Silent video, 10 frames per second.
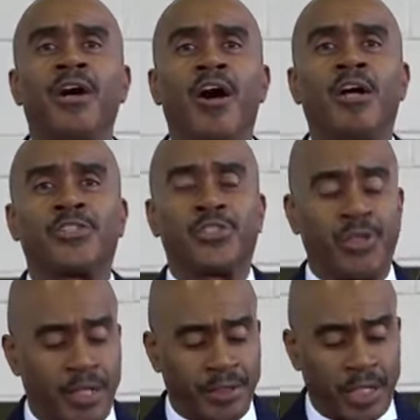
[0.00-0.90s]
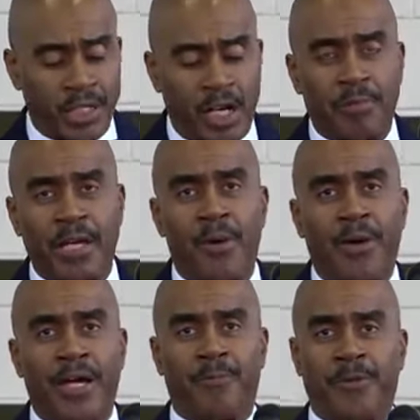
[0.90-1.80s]
Australia. God be
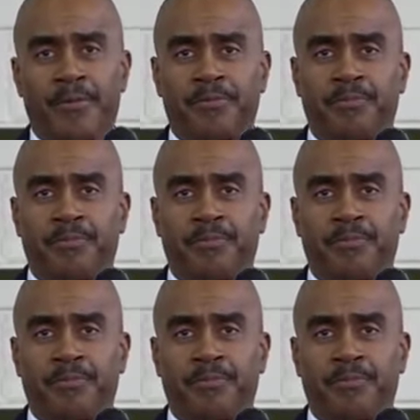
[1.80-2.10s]
our helper.